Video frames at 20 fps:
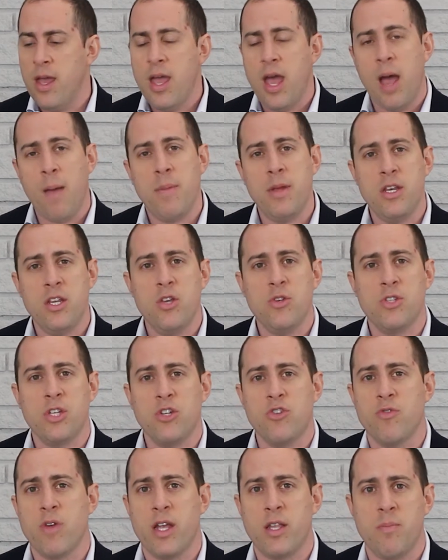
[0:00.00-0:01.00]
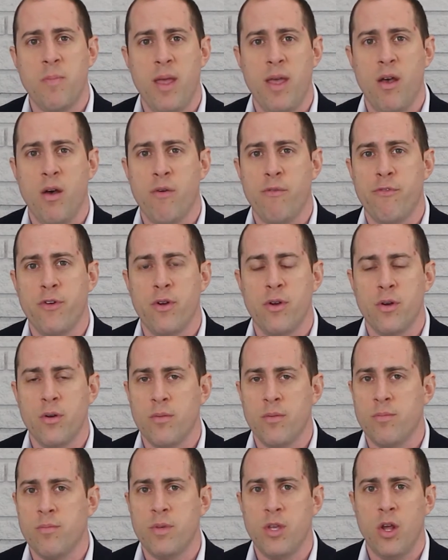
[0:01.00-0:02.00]
I've been using direct mail
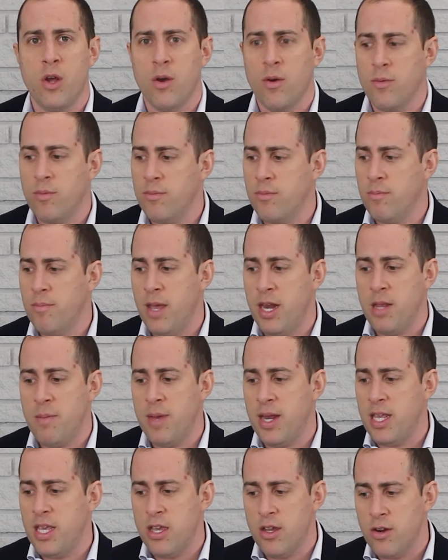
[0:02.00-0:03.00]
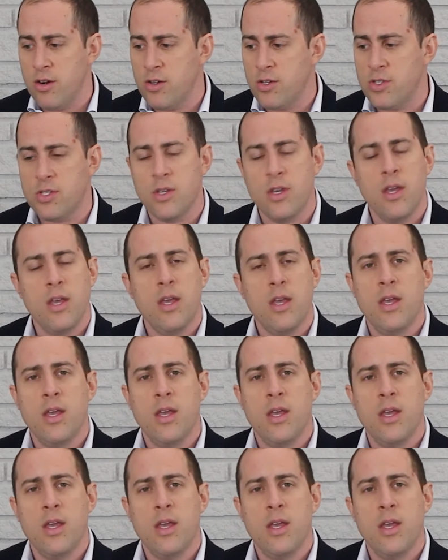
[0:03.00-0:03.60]
for, many, many years.